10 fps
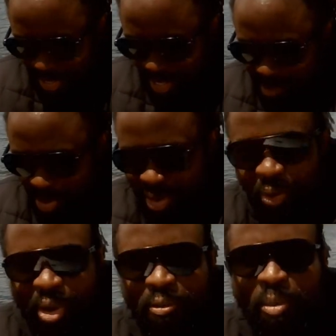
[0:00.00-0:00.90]
I came all
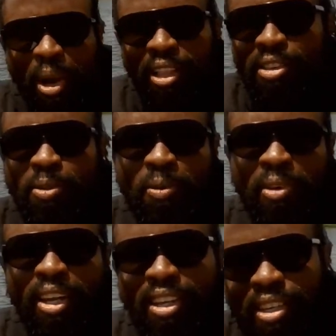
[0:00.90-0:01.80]
the way from Hollis over
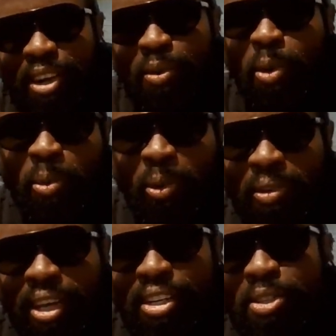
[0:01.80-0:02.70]
here because I grew up
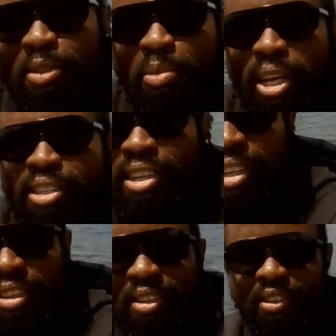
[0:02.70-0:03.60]
over here. This is
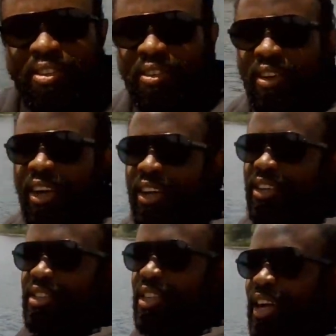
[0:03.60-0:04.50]
Beasley right
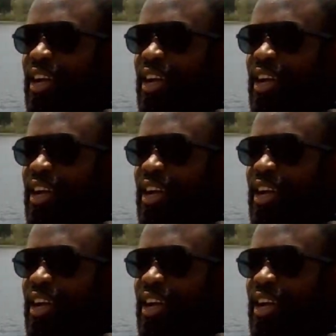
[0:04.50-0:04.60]
here. See